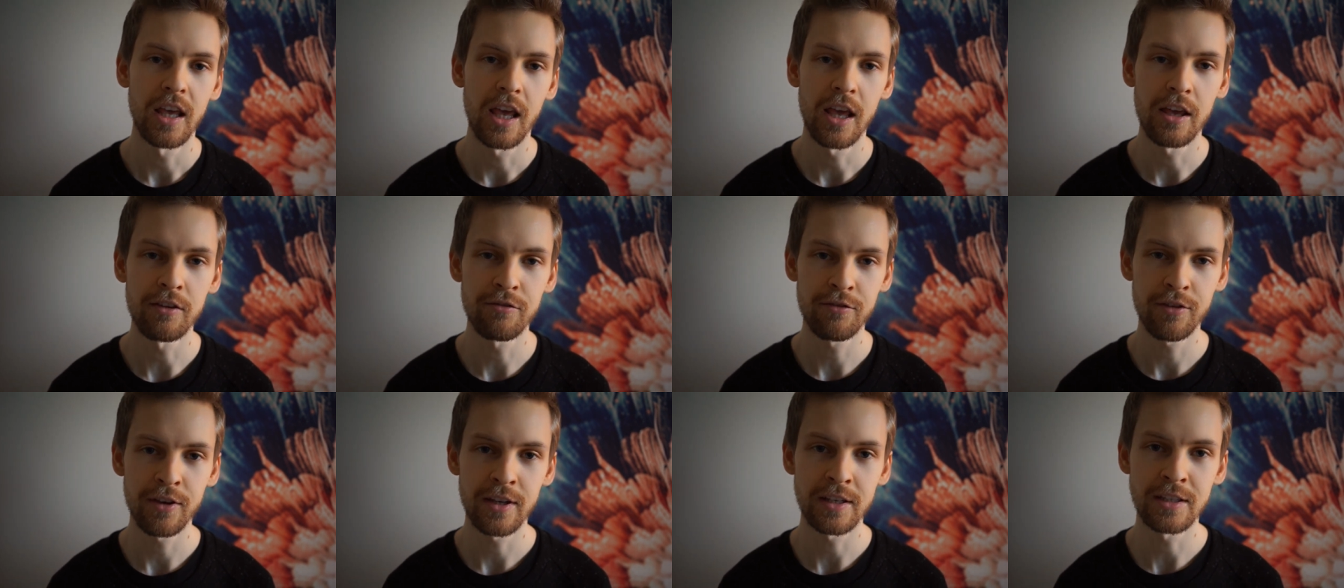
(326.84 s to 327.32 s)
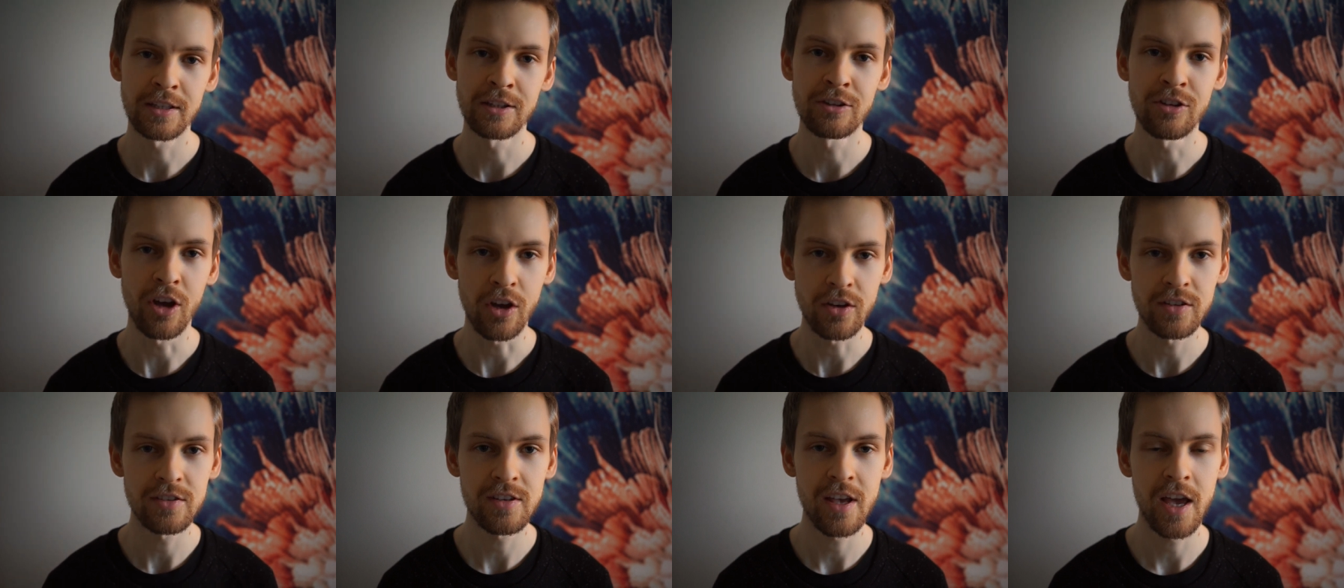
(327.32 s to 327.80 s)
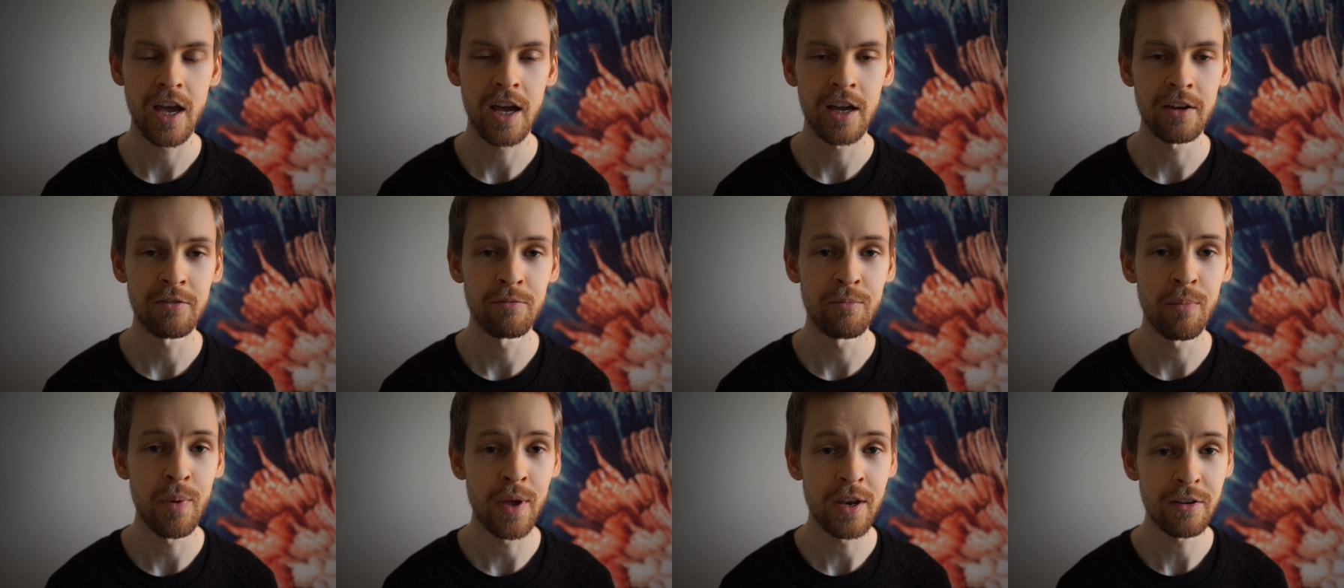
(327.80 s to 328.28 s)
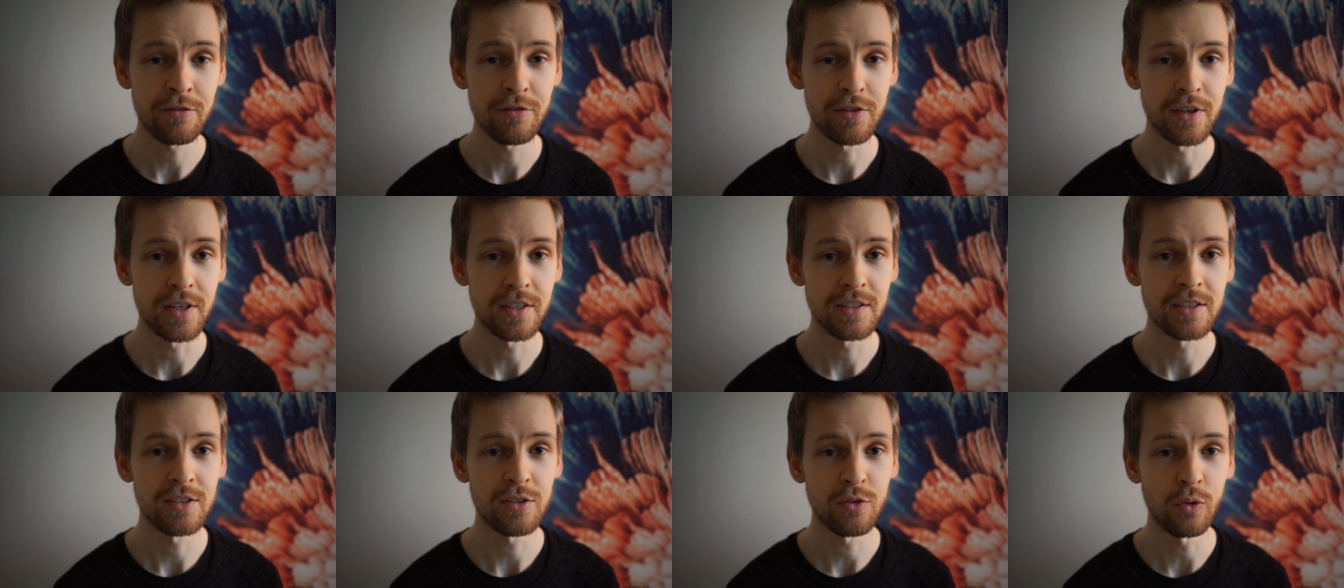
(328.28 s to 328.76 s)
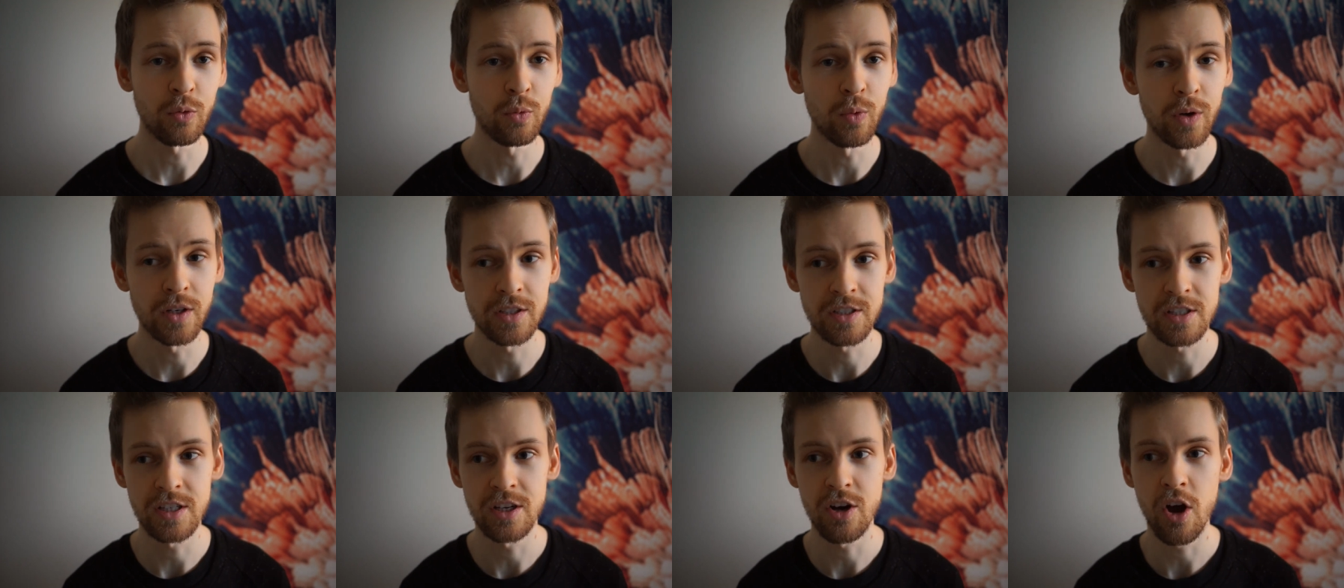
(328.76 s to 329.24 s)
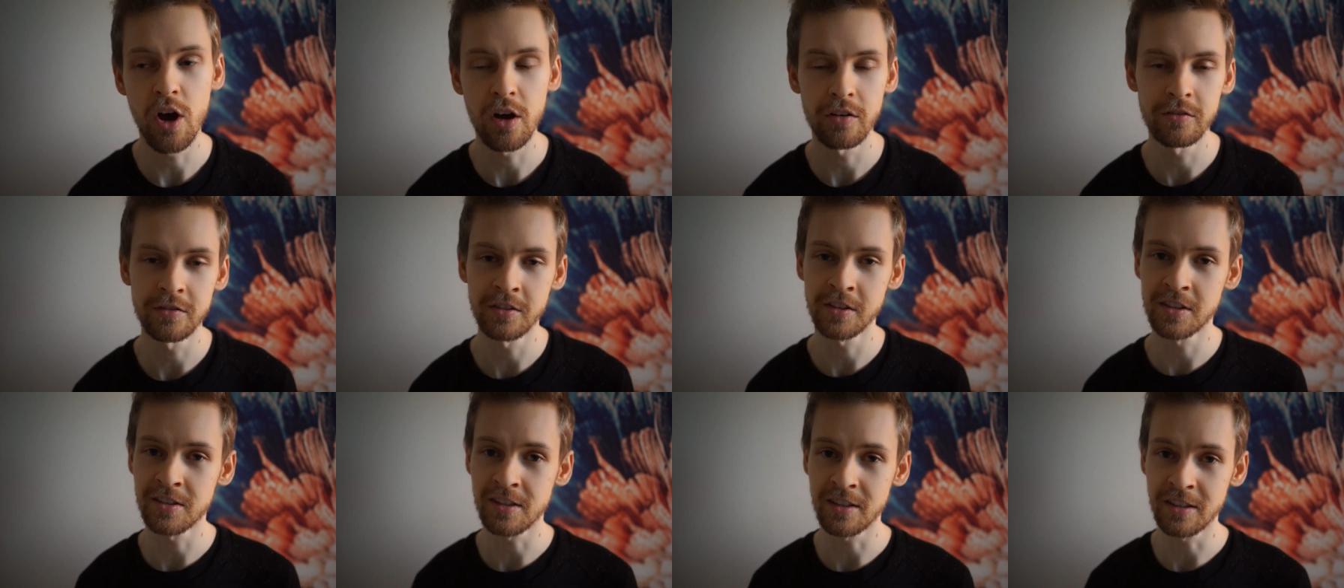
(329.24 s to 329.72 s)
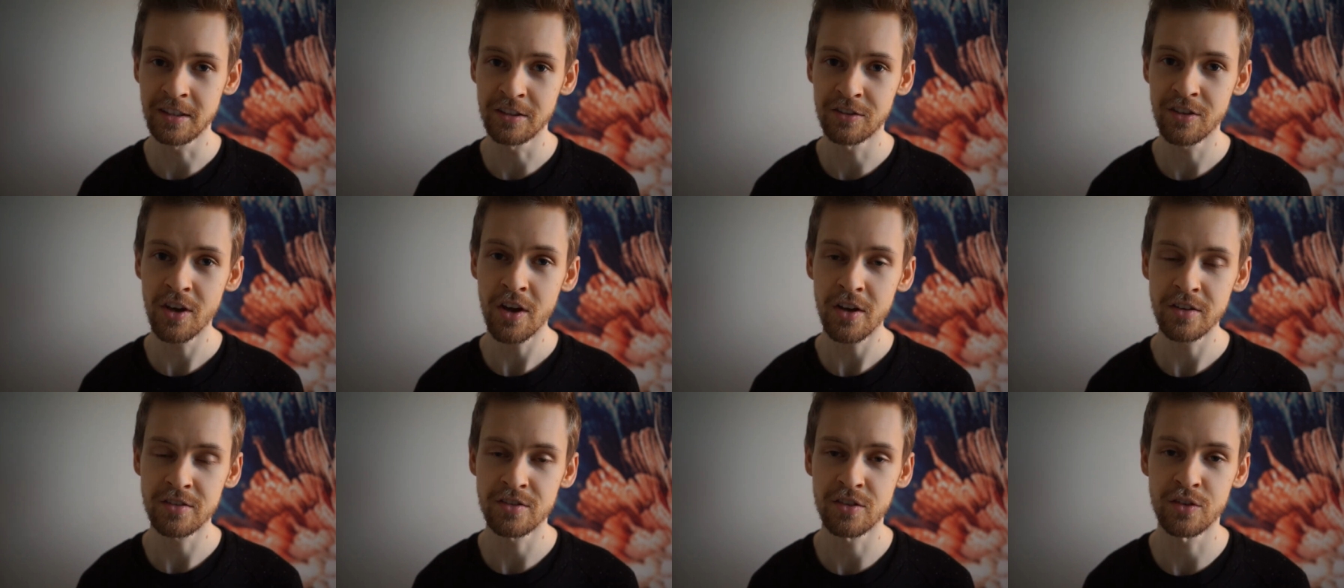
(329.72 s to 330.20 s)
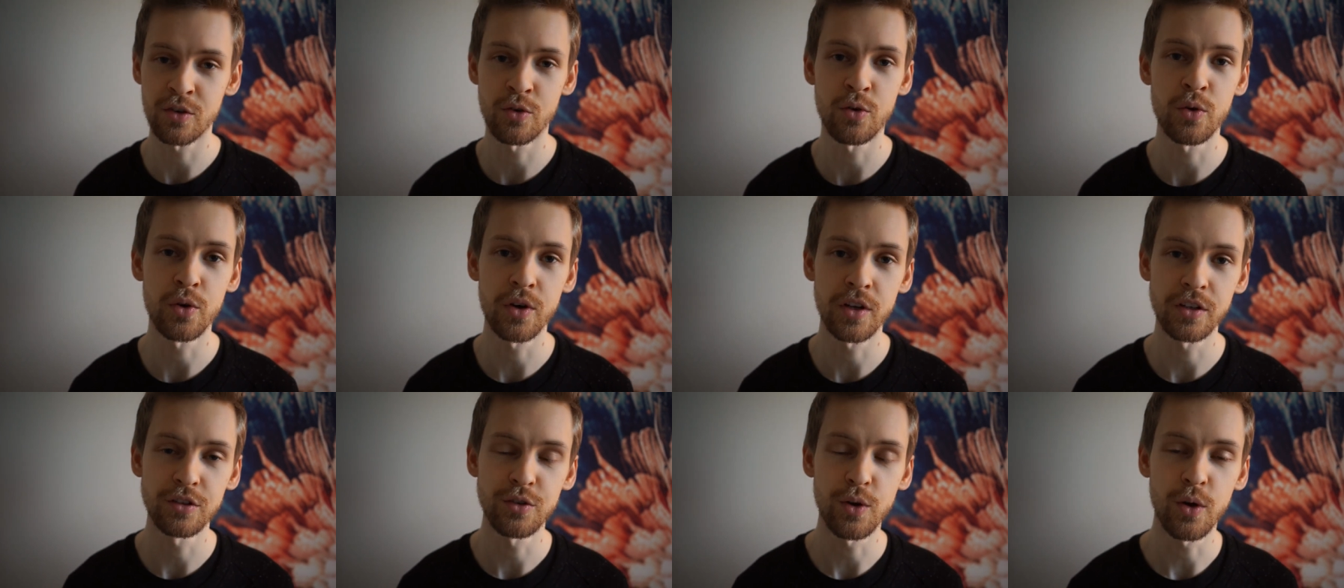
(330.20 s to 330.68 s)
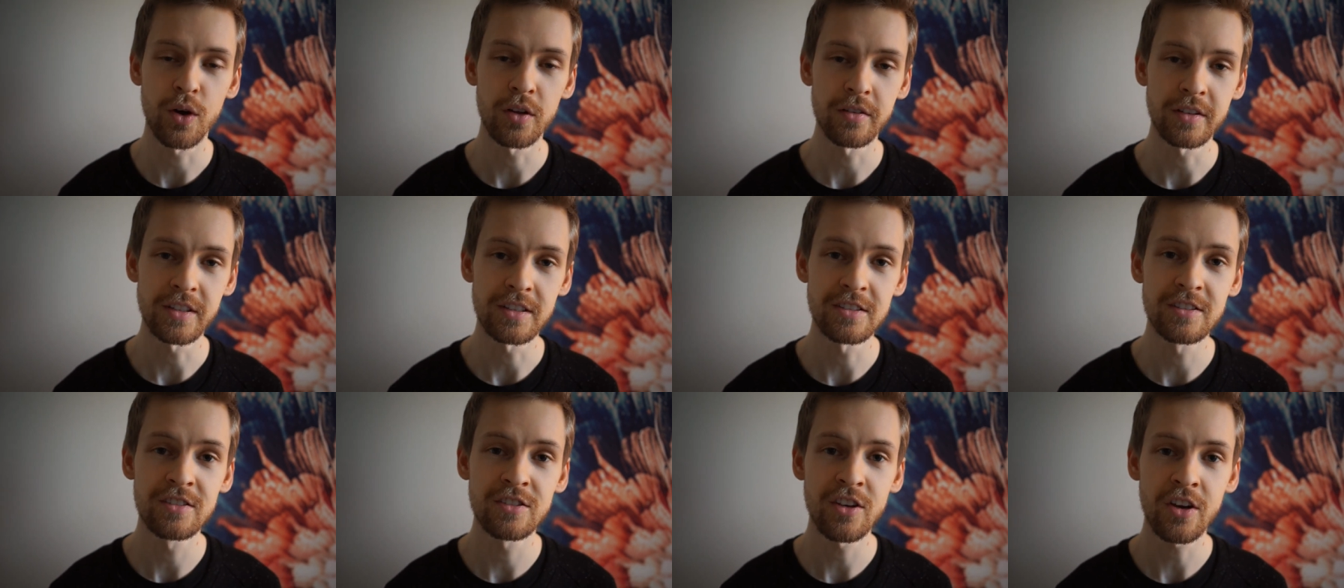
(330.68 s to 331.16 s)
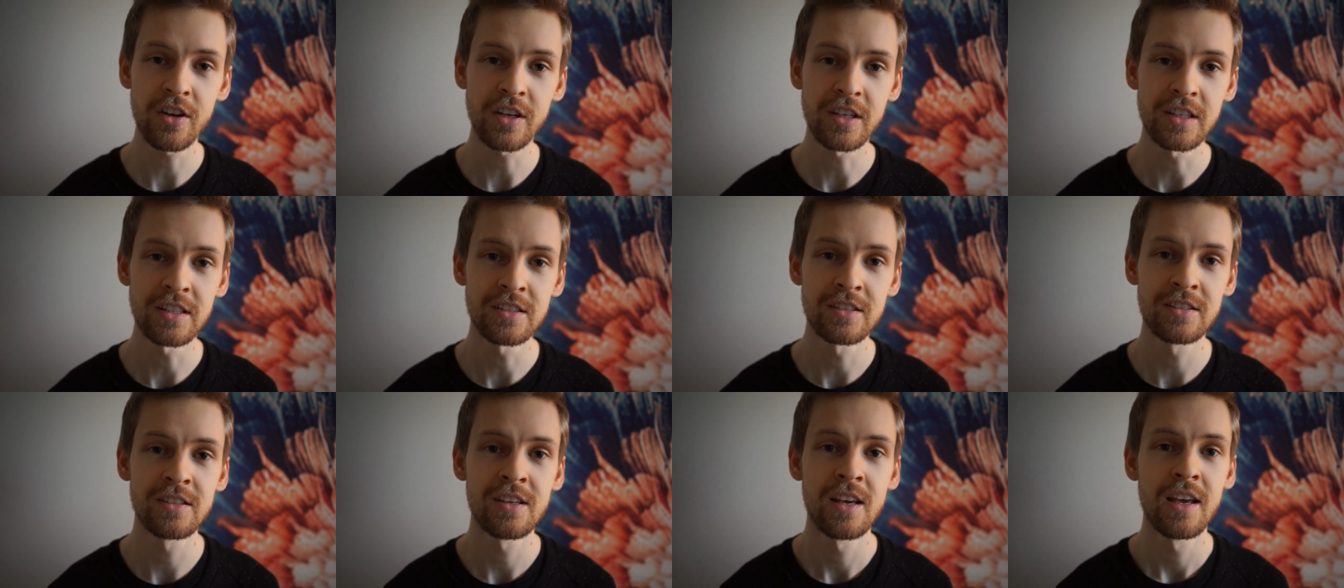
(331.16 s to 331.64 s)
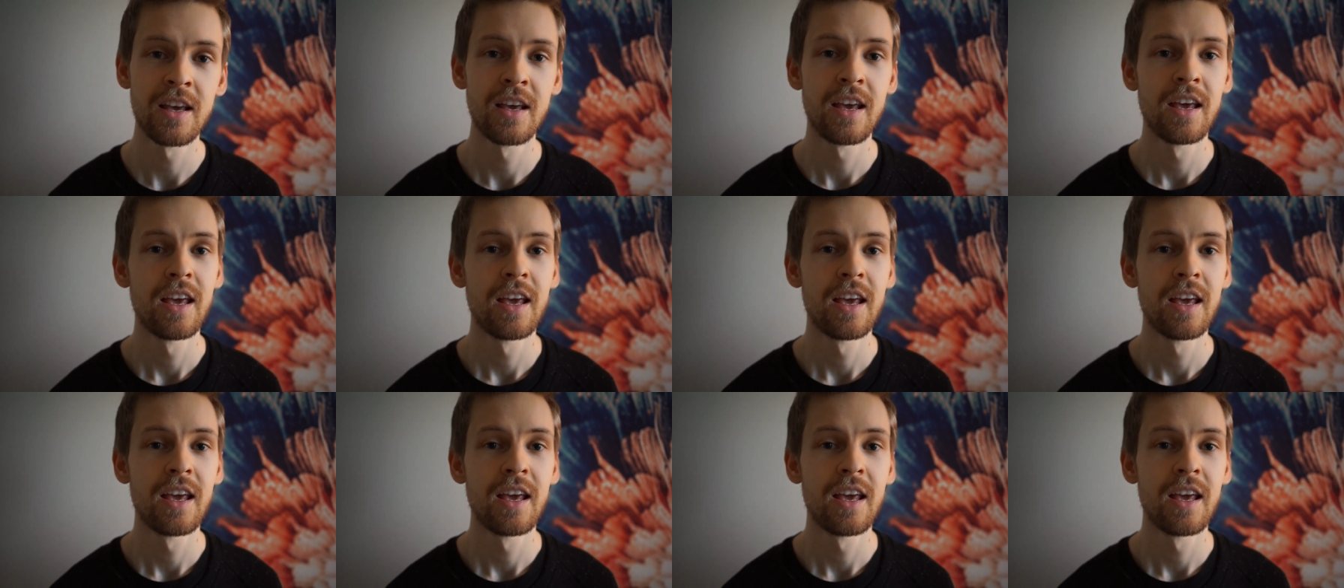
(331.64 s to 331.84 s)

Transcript: if it does have benefits, which it obviously does according to all these studies,